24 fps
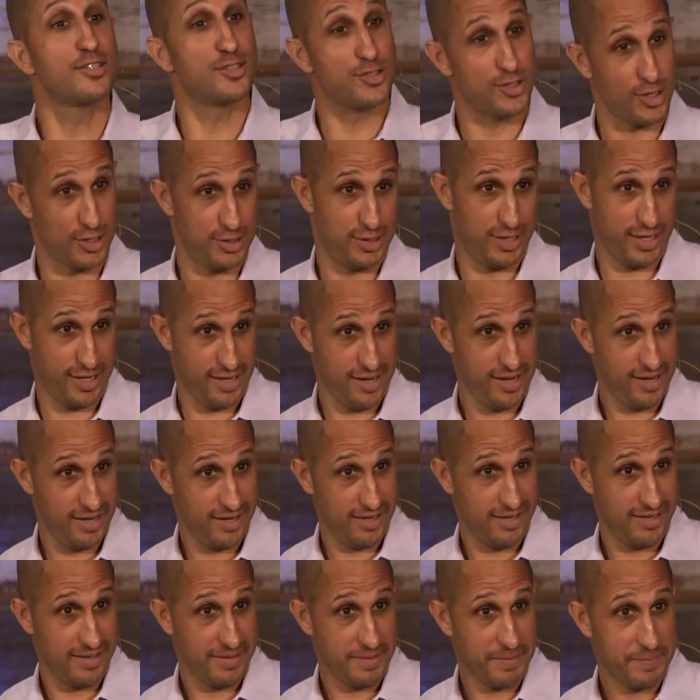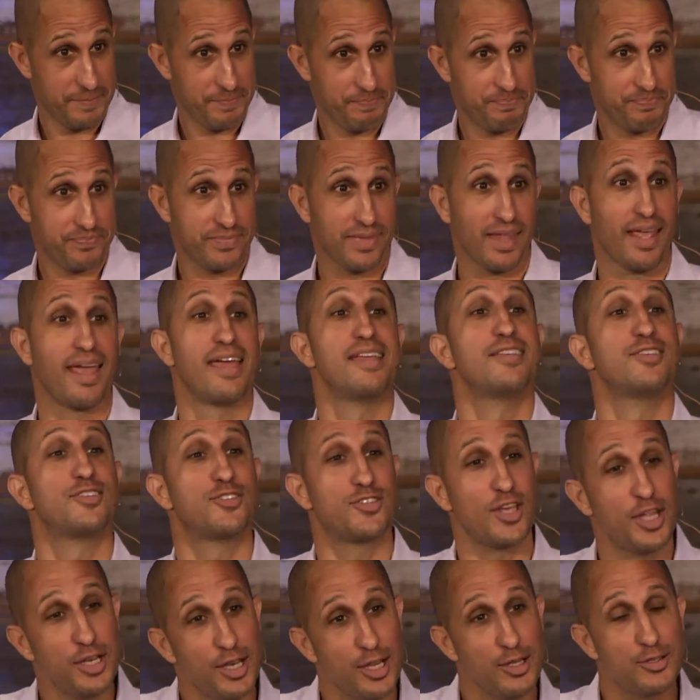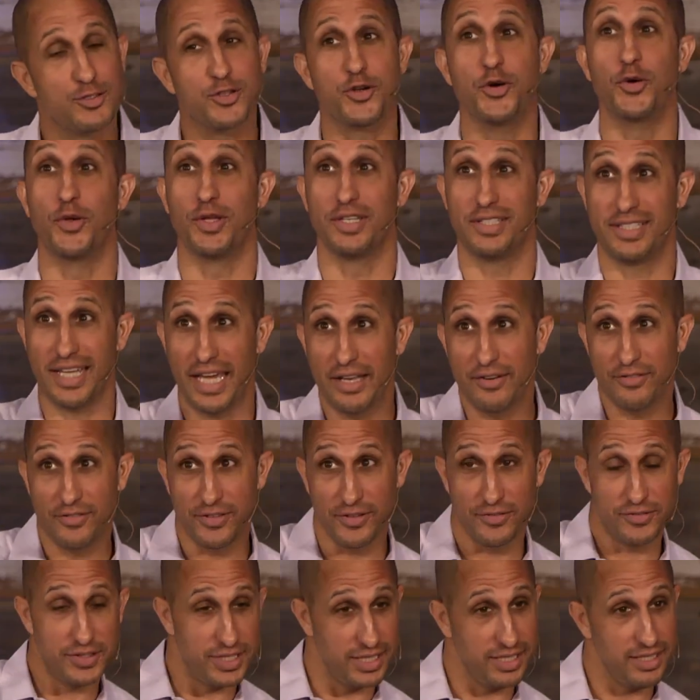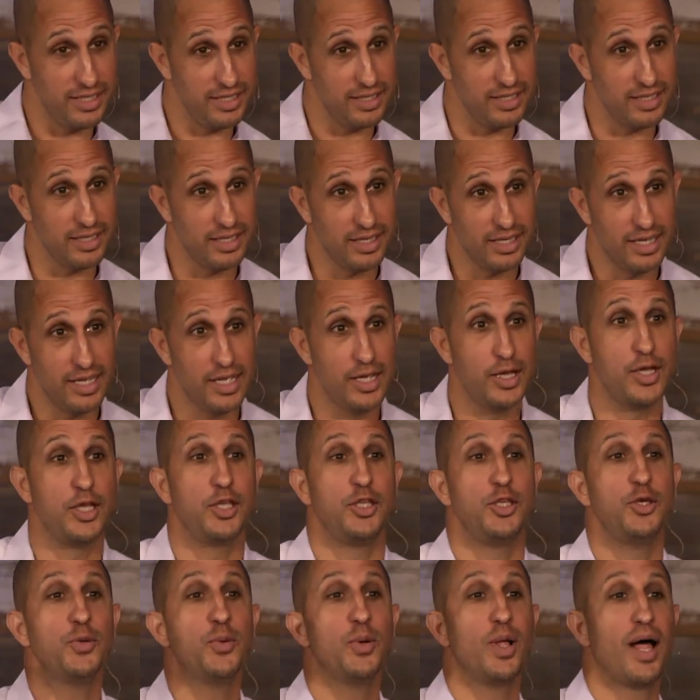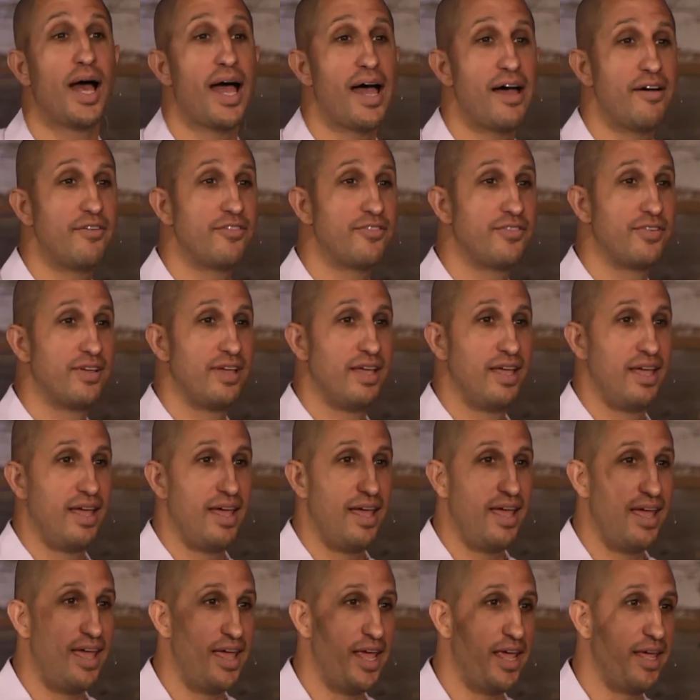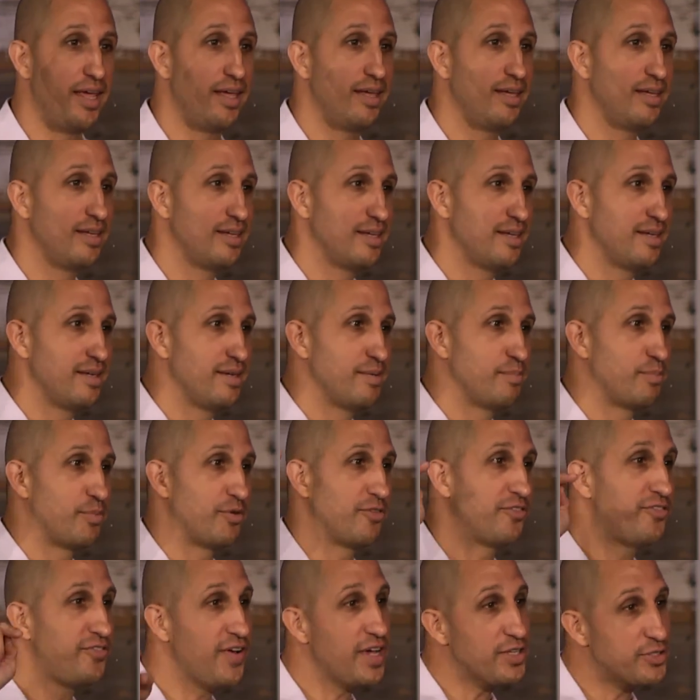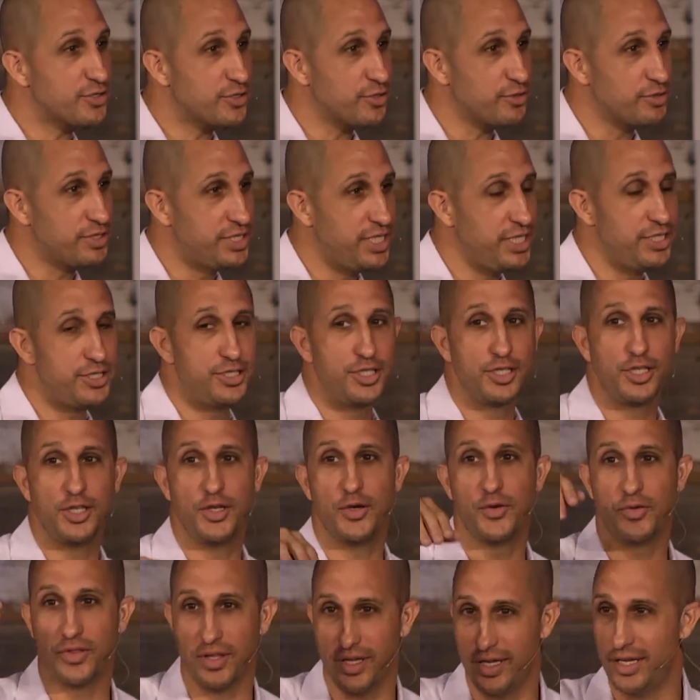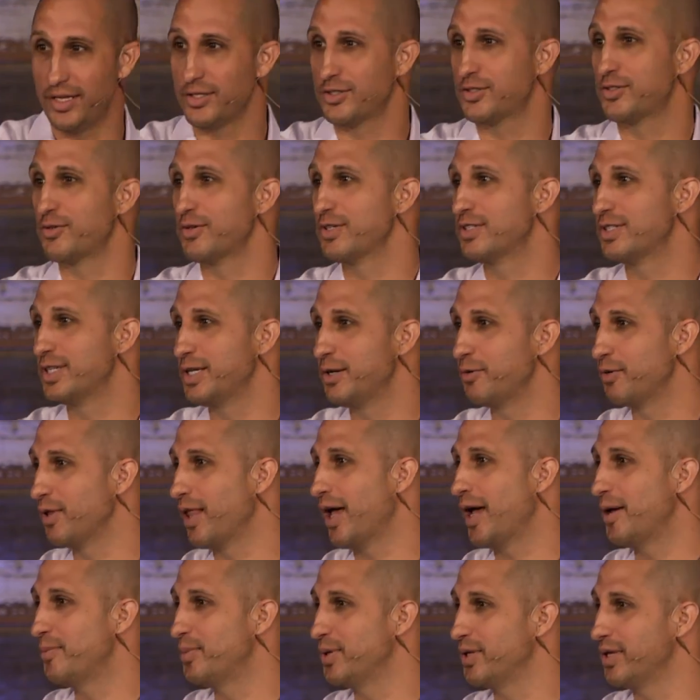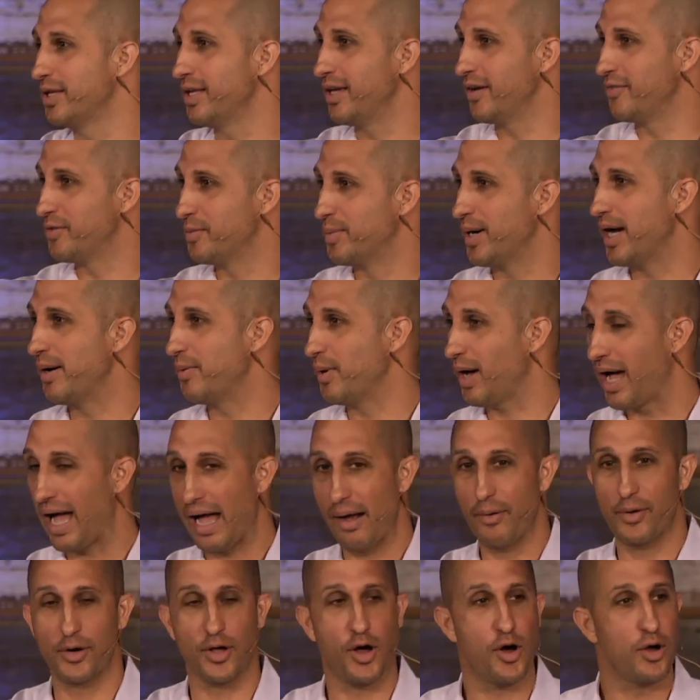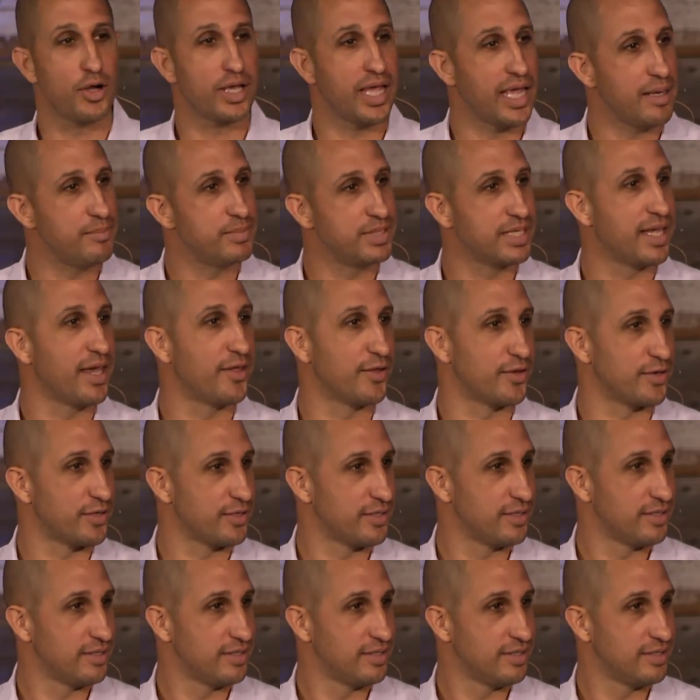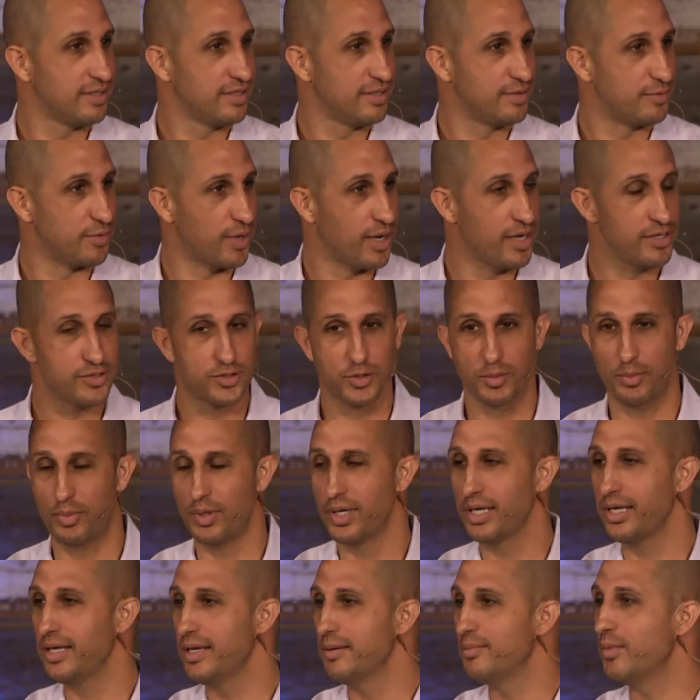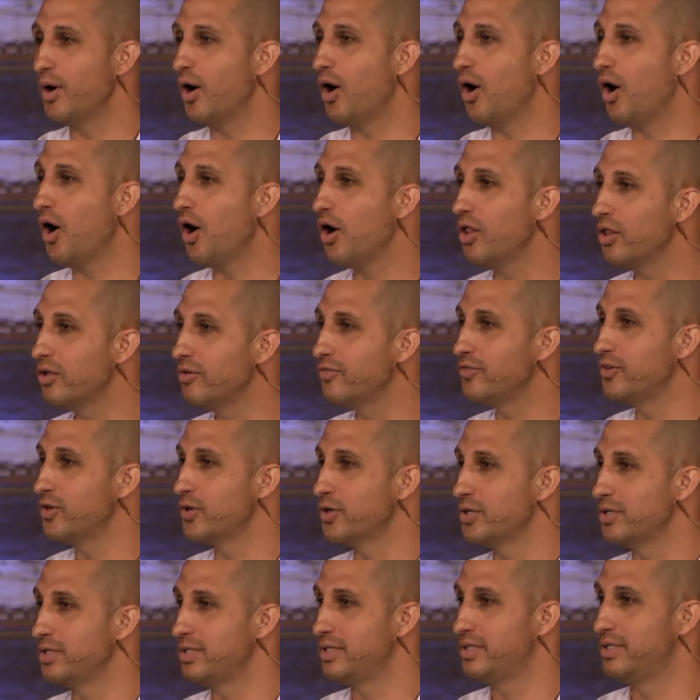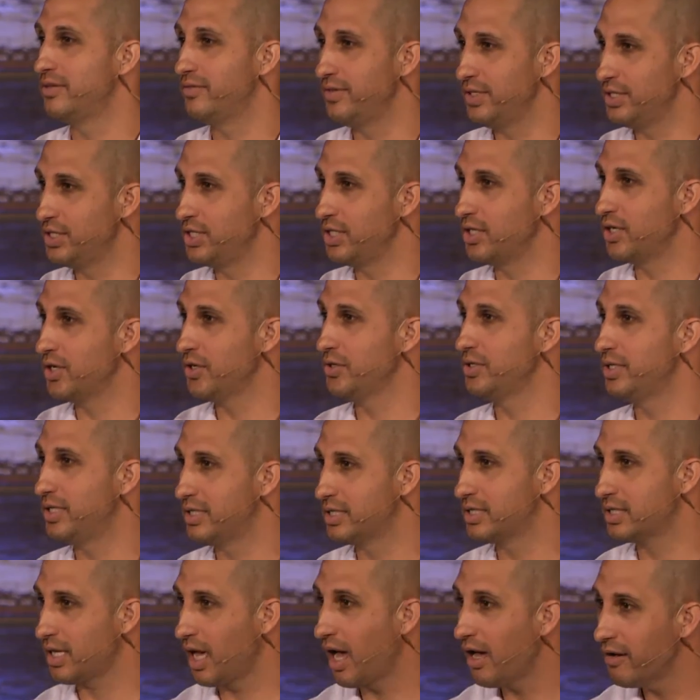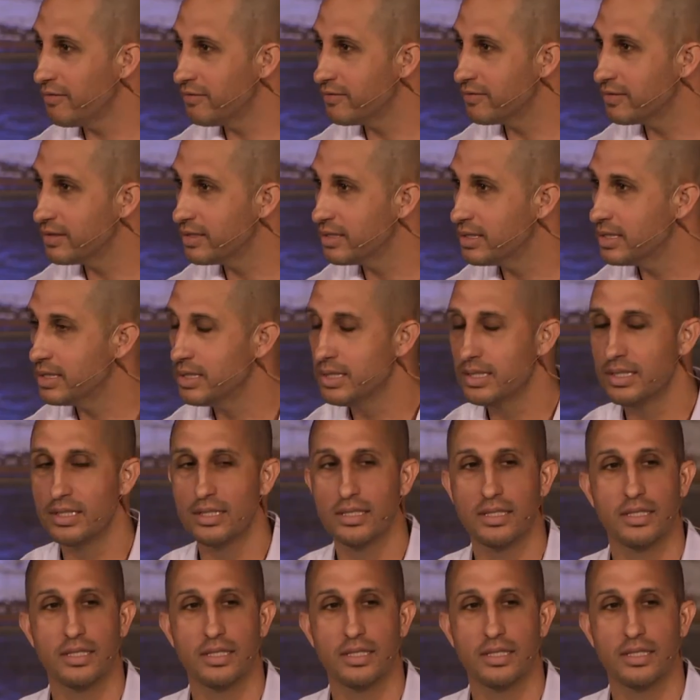next Sunday, Sunday school at 10:15, you will have a professor teaching you the historicity and reliability of the Bible, how it all came together, right? So bring him all of your Da Vinci Code stuff